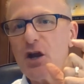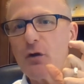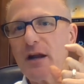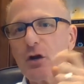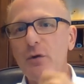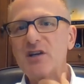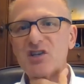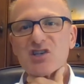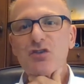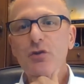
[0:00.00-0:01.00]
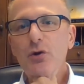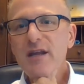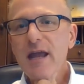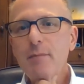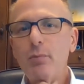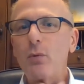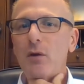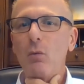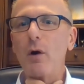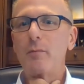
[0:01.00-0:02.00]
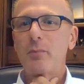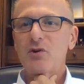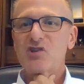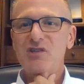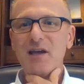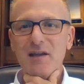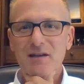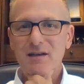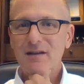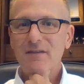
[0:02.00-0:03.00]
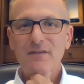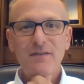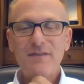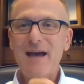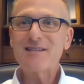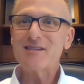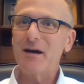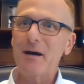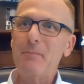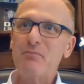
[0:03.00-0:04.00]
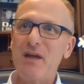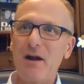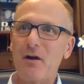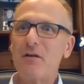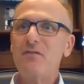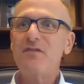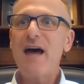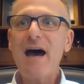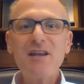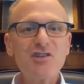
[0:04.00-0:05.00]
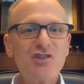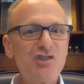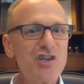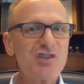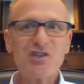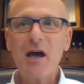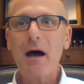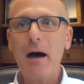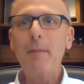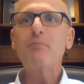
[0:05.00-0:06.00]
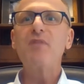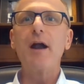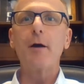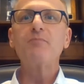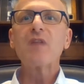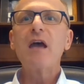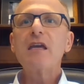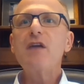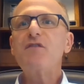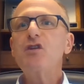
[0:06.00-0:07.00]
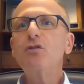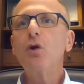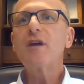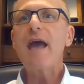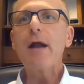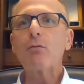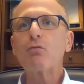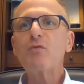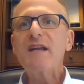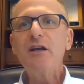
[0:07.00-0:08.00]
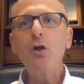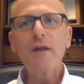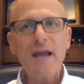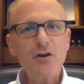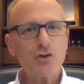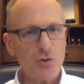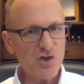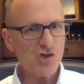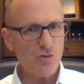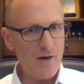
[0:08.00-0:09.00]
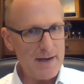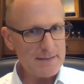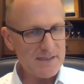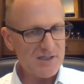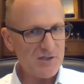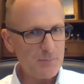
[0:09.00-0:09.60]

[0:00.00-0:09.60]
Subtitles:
increase is 38.1%. That's up there. That is just up there. If you look at real interest rates,